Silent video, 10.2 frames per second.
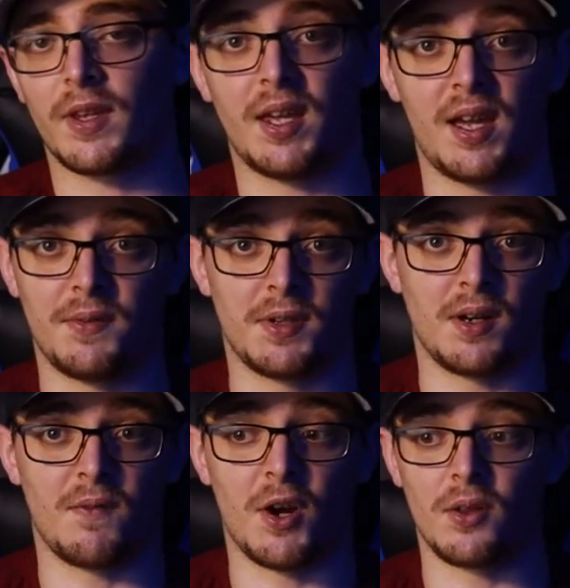I haven't done
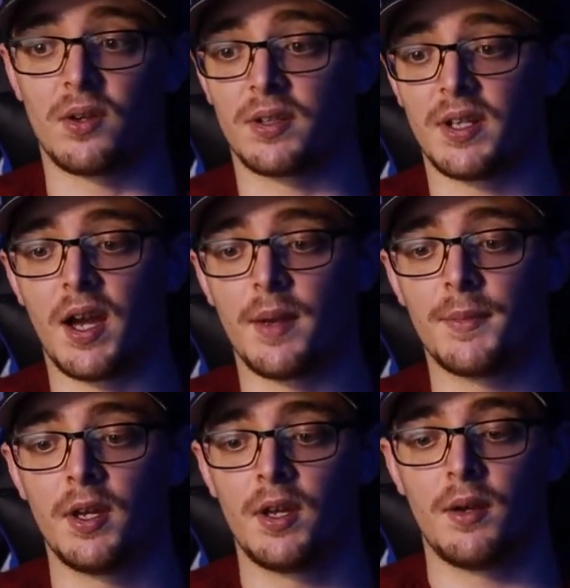in a very long time,
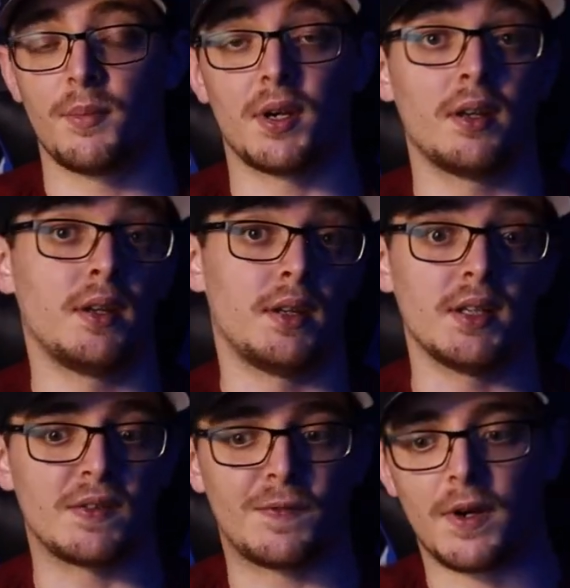but it
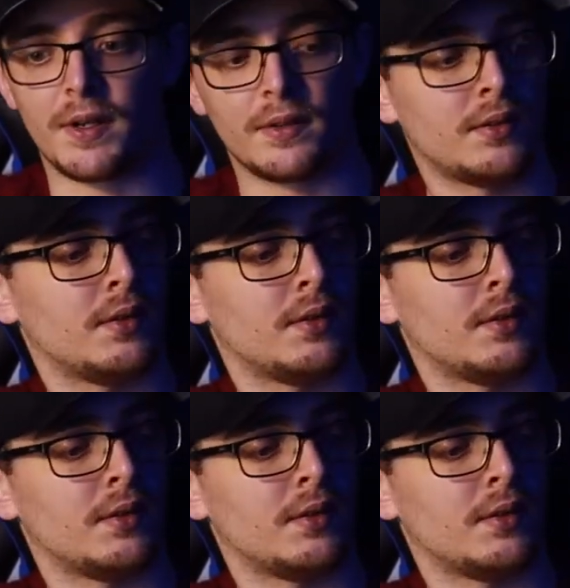is fun.